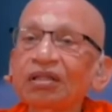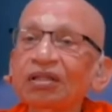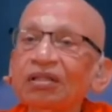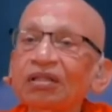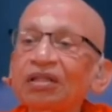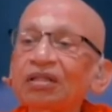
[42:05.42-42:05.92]

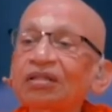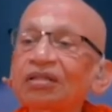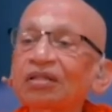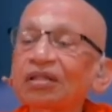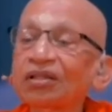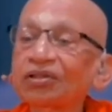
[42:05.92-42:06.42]
these
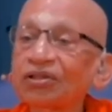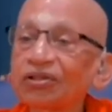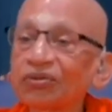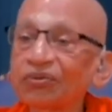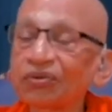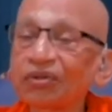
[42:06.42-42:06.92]
harsha,
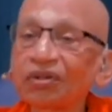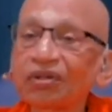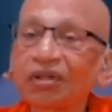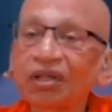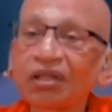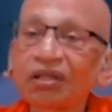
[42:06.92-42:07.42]

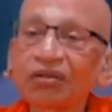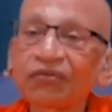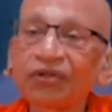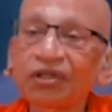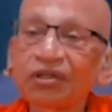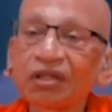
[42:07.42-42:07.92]
shoka, raga,
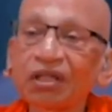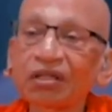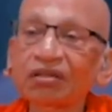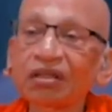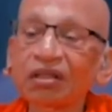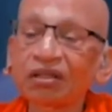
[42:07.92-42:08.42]

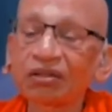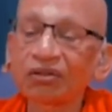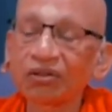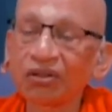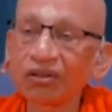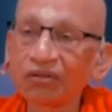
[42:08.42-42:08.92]
dveshas are
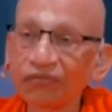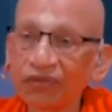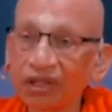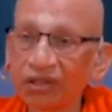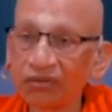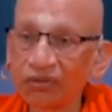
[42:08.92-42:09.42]
not,
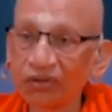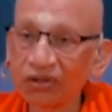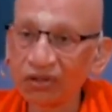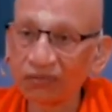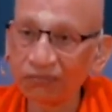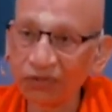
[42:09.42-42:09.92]
I do
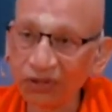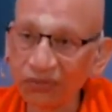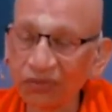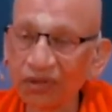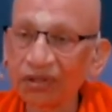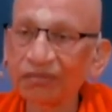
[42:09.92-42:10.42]
not submit
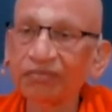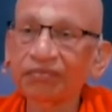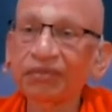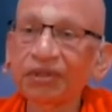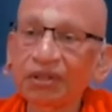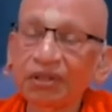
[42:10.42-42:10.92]
to
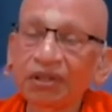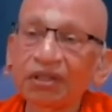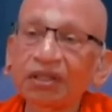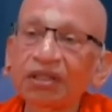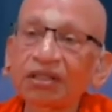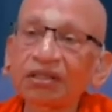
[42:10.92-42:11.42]
them.
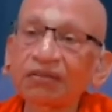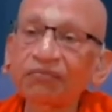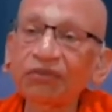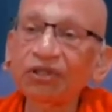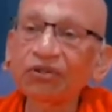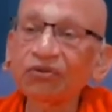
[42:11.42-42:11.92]
And I
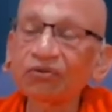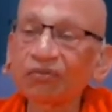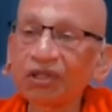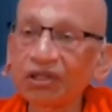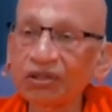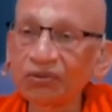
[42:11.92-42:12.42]
submit to
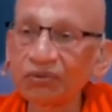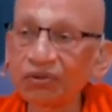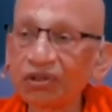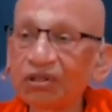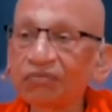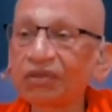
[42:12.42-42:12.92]
my
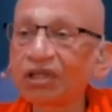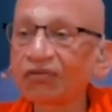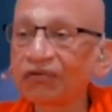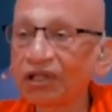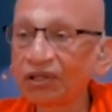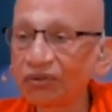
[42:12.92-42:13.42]
duty, my
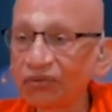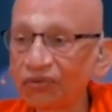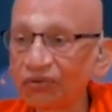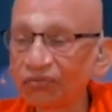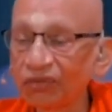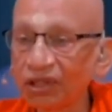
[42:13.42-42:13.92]

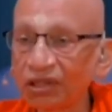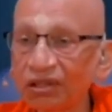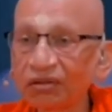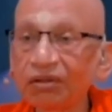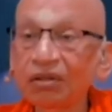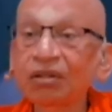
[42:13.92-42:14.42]
values,
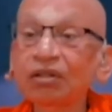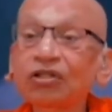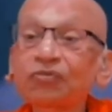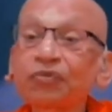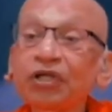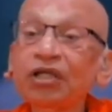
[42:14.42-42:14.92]
my
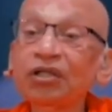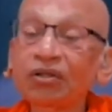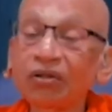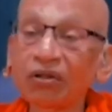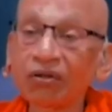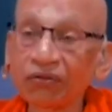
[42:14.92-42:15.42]
spirit
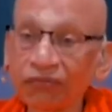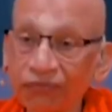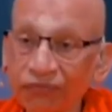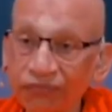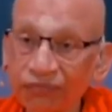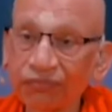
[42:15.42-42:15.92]
of
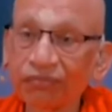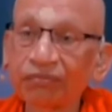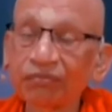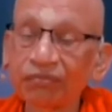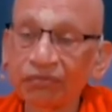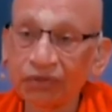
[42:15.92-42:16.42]

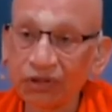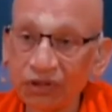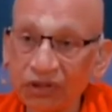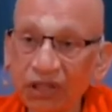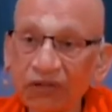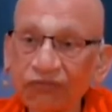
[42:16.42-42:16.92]

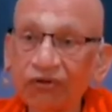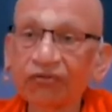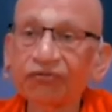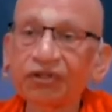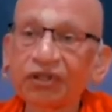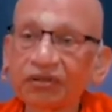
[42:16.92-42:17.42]

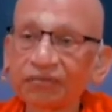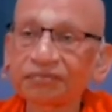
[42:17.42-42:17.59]
self-offering.